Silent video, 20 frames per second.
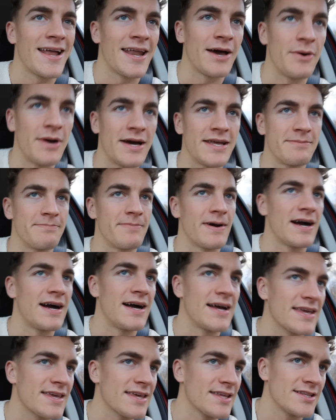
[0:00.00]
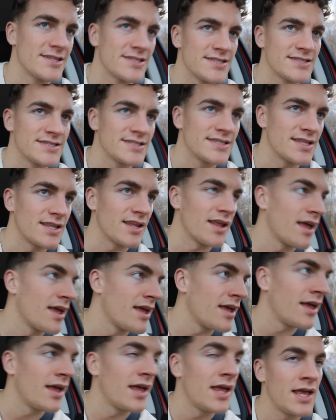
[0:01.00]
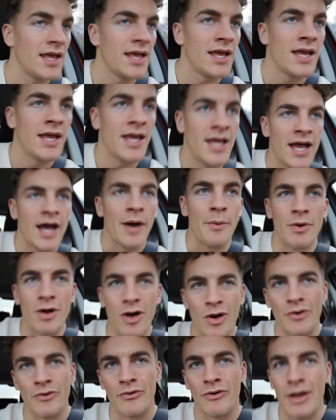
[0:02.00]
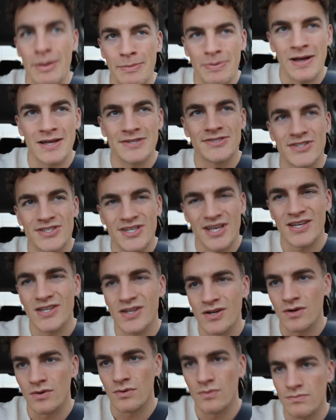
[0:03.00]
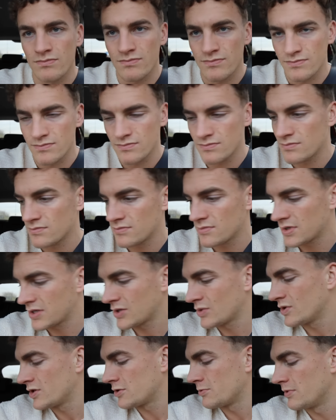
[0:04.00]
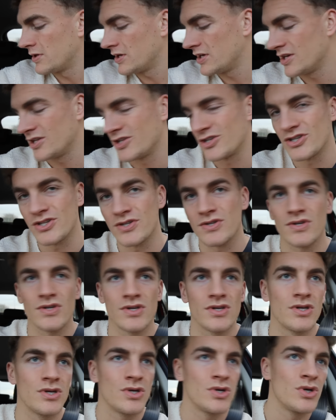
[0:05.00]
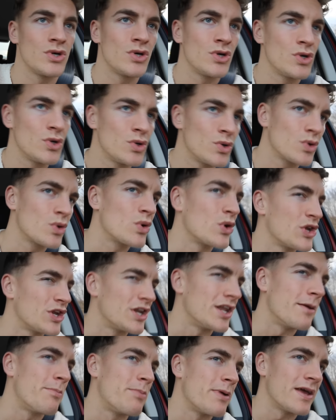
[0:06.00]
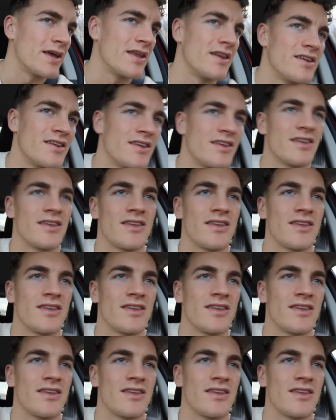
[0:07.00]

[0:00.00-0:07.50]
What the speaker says: now we're heading back. And we're going right past the Tesco, which means we're gonna nip in.